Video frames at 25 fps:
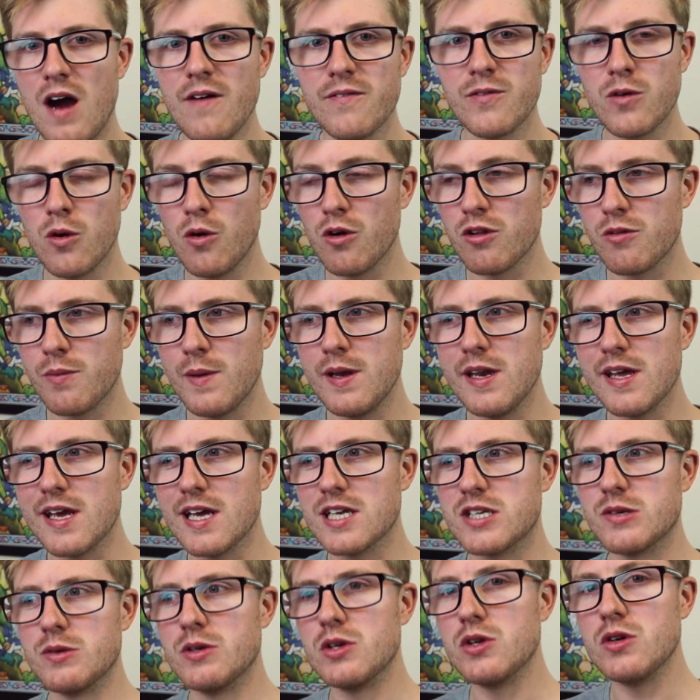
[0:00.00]
Of course, when you
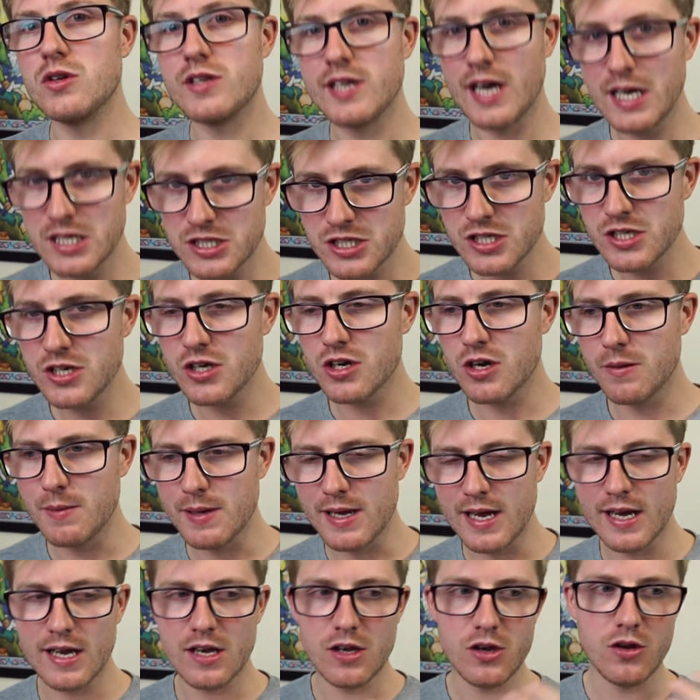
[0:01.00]
get to a new dungeon, you're going to be
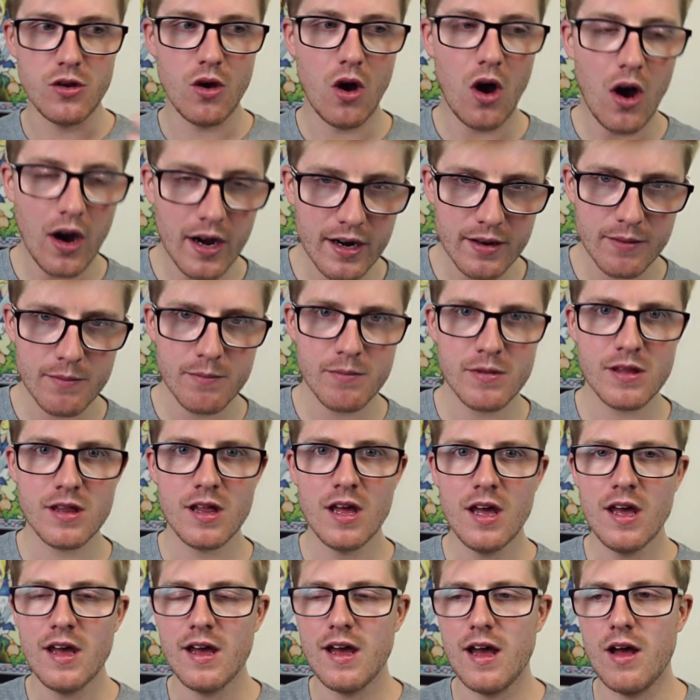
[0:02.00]
getting new items,
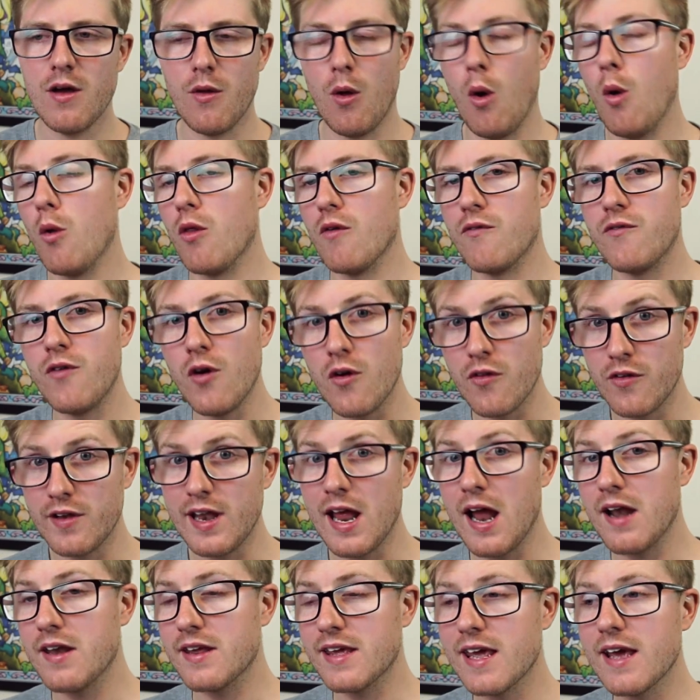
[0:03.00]
or the further
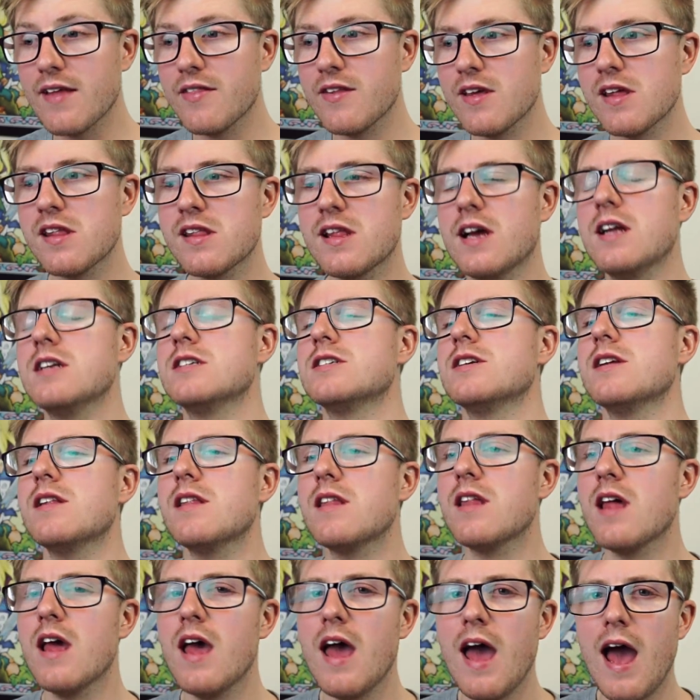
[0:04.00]
down you get in these
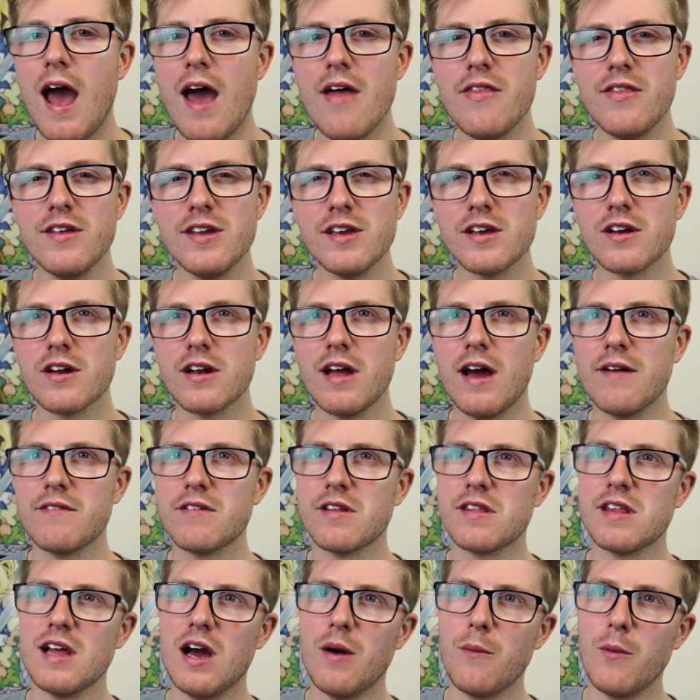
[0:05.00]
dungeons, and then you're going to have
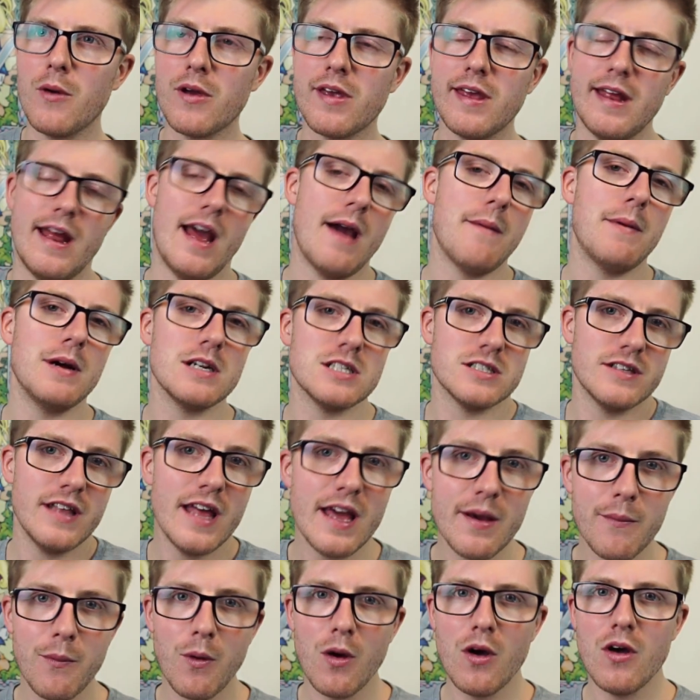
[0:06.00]
to start working out how much
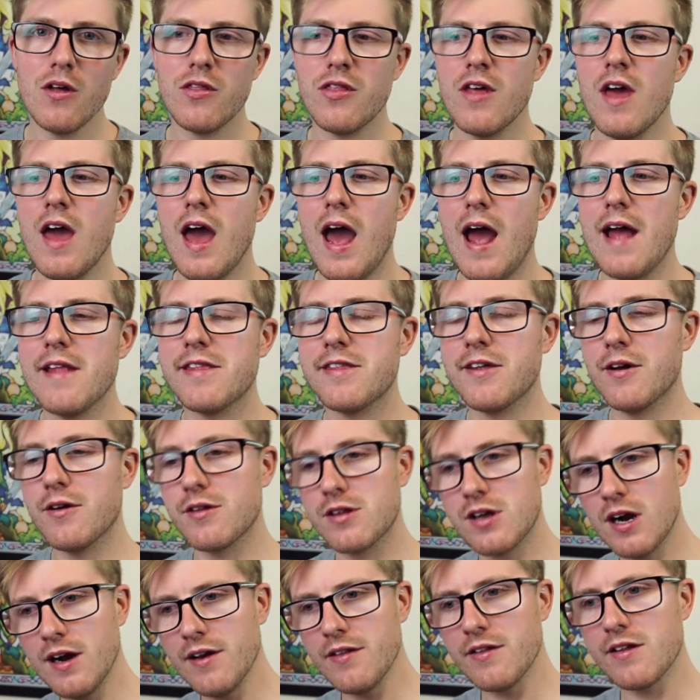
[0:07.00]
they're worth. And so
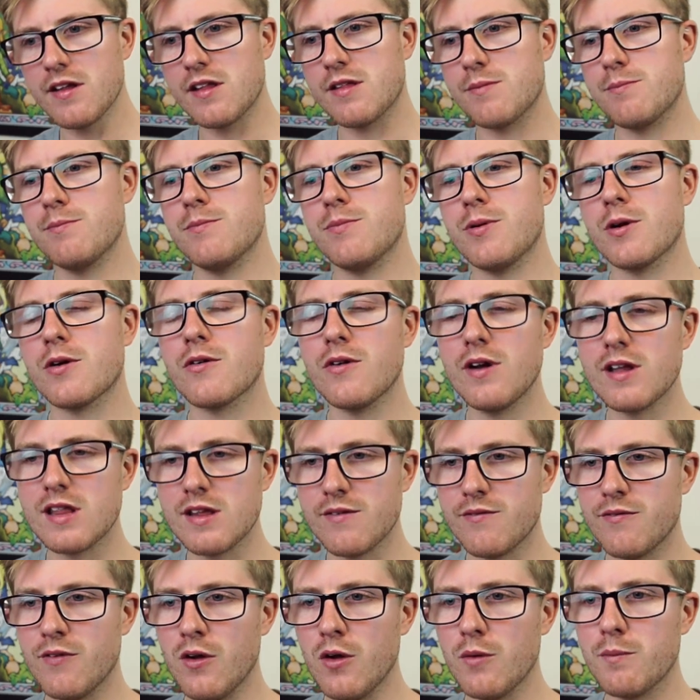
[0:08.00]
it's kind of this
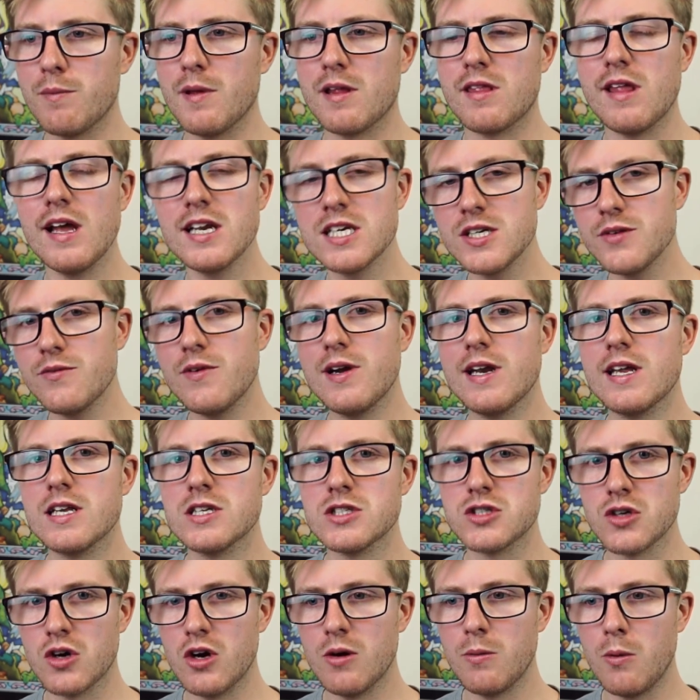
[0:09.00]
progressive loop that's actually really
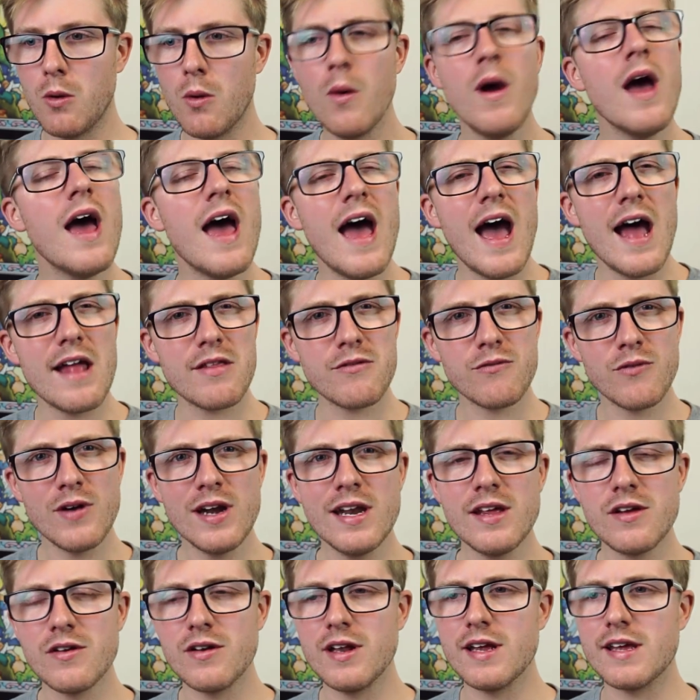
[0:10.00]
enjoyable, has
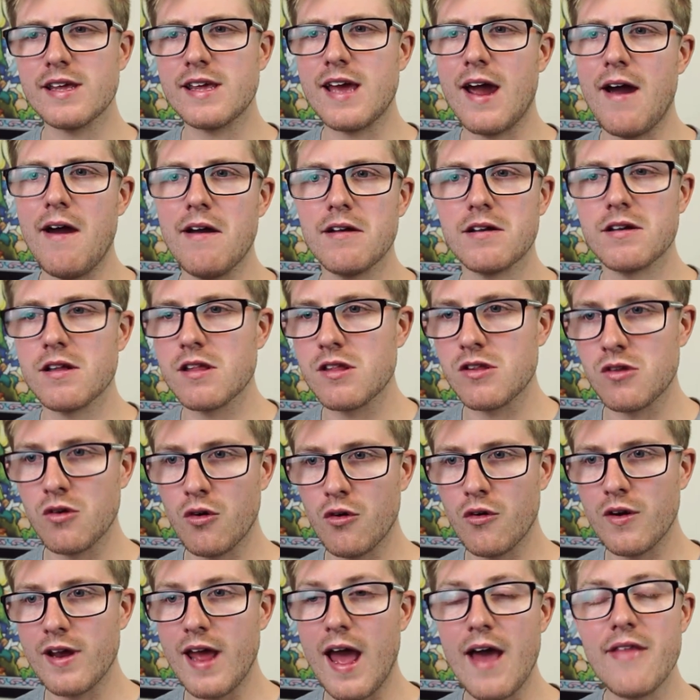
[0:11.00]
really unique character
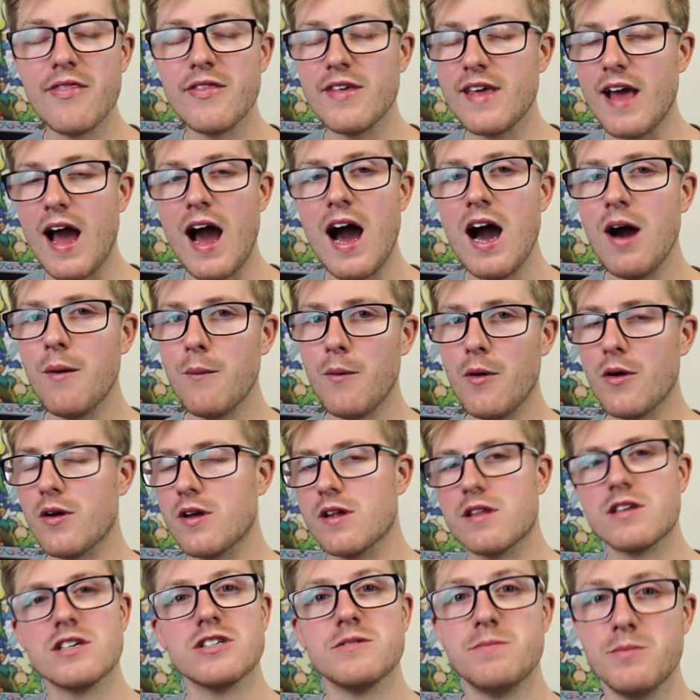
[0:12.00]
story, and the artwork
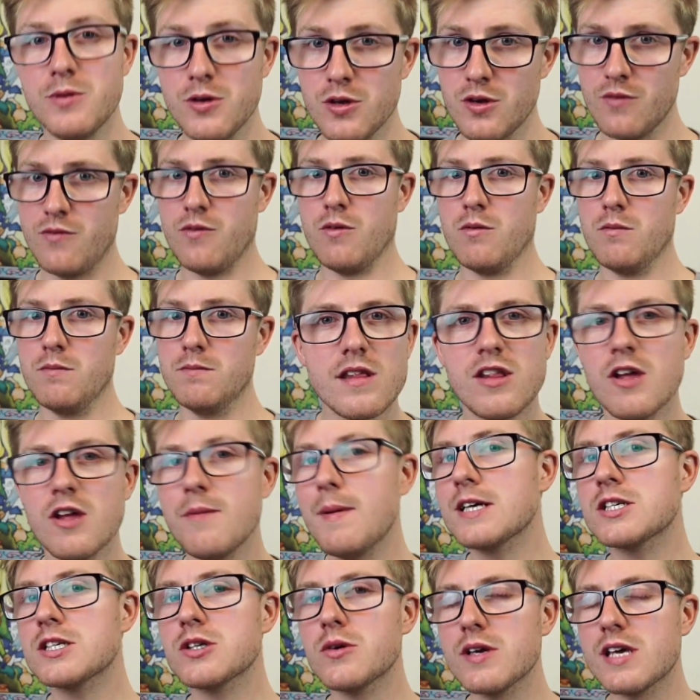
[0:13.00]
is just beautiful. So
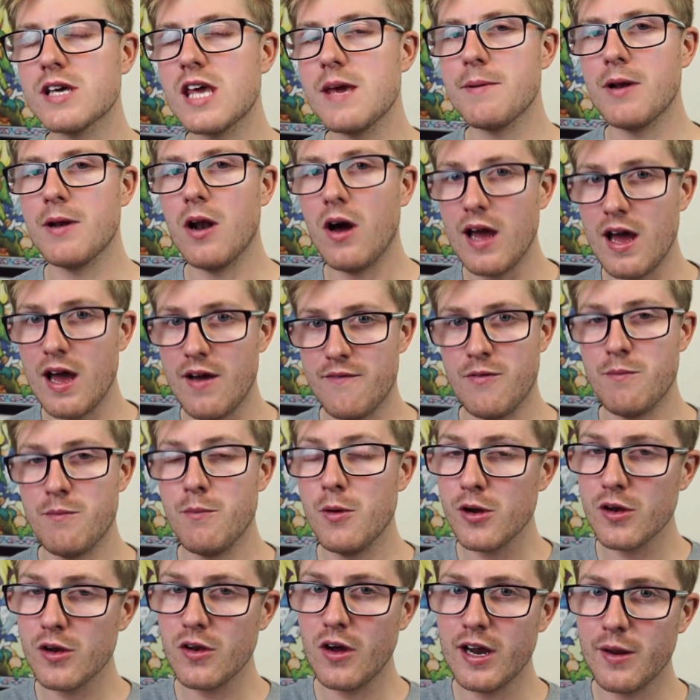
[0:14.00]
make sure you keep an eye out for
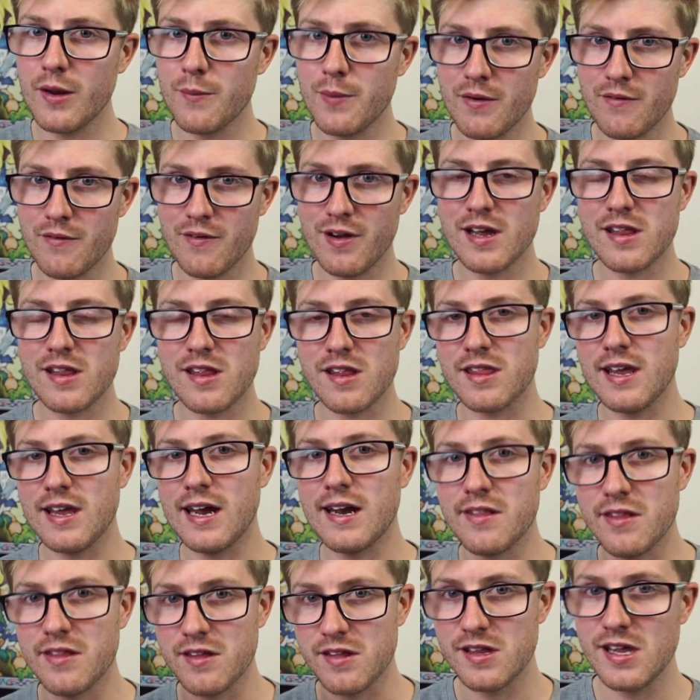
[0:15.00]
Moonlighter when it releases
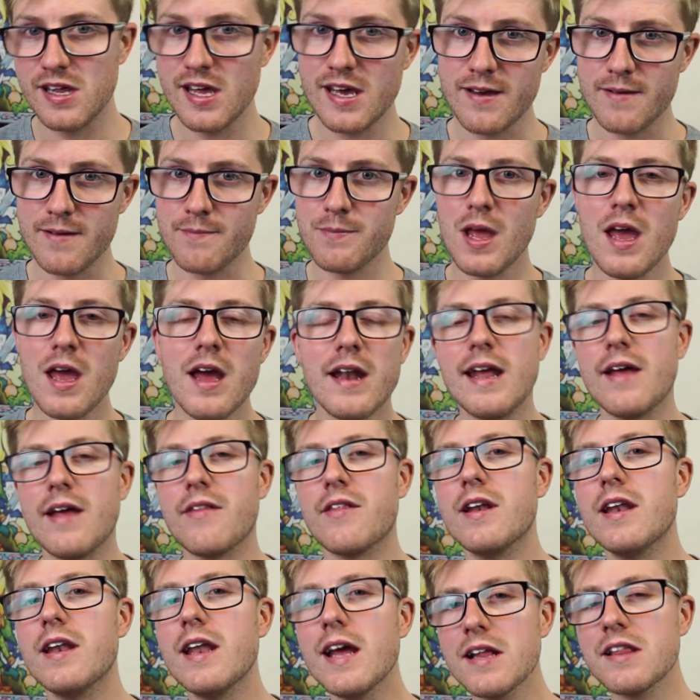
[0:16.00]
later this year. Now,
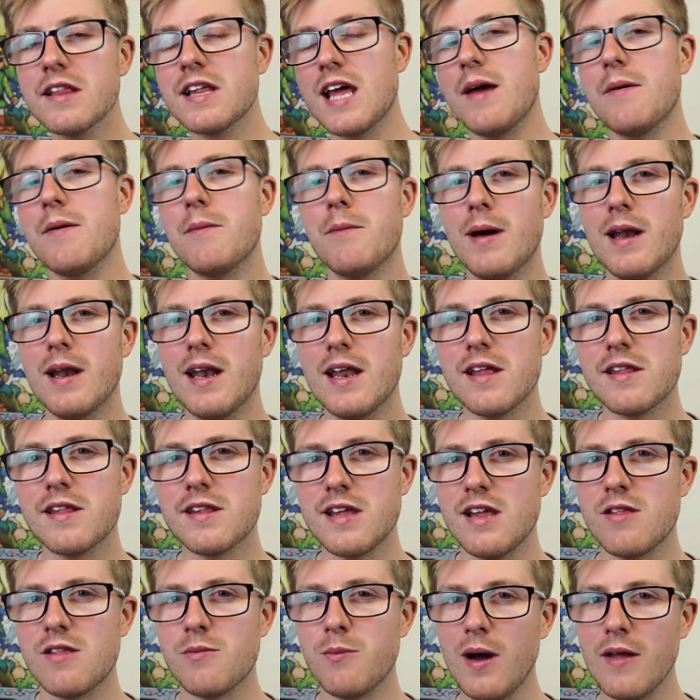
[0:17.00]
the next game on my
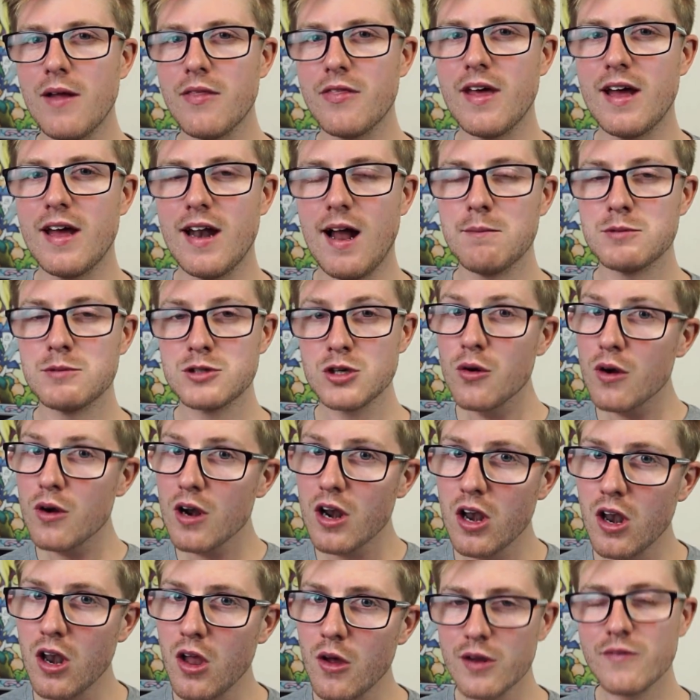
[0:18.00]
list is one that I'm sure a
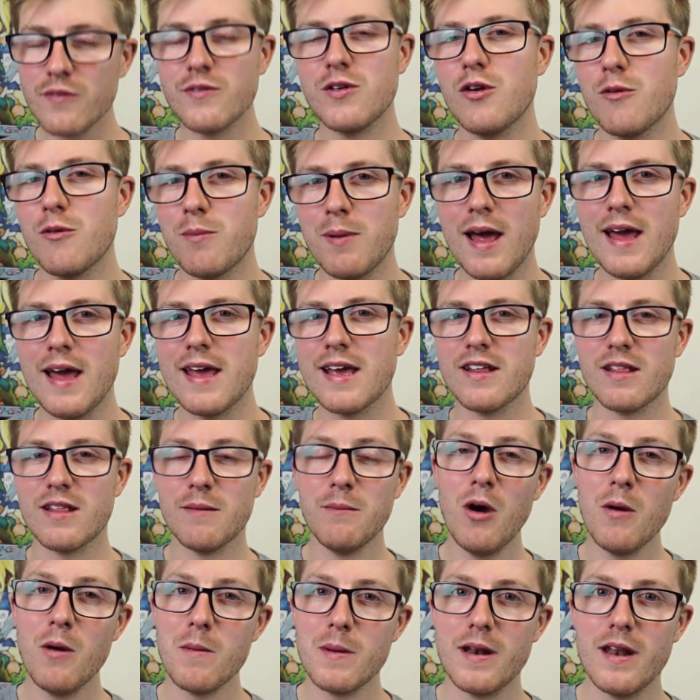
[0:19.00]
lot of you are playing at the
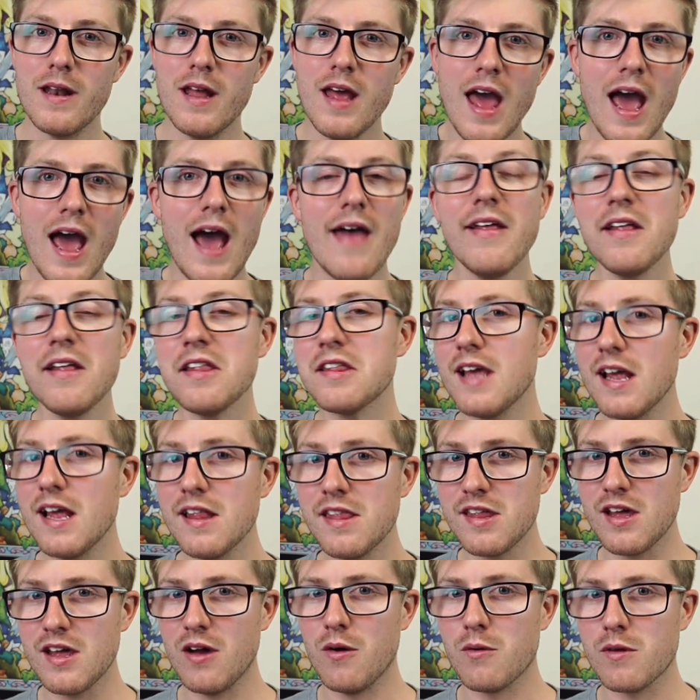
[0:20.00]
moment, and that's
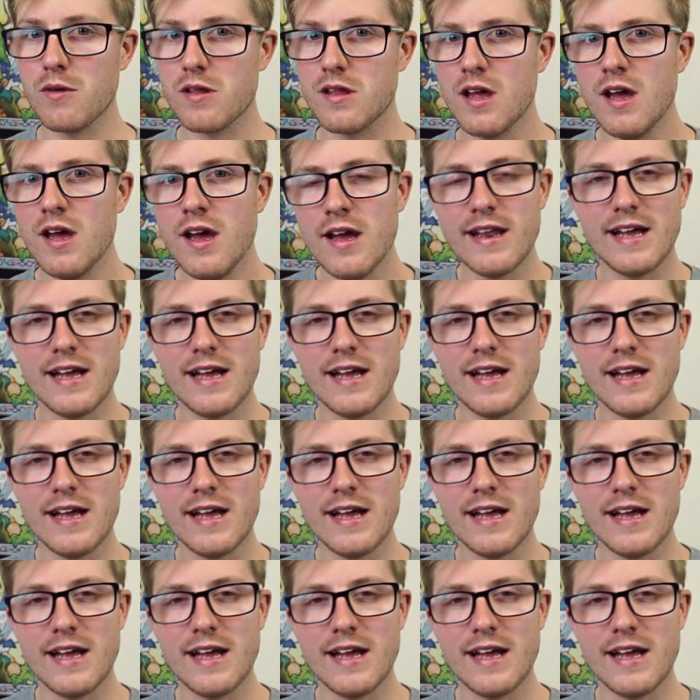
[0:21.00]
Dead Cells.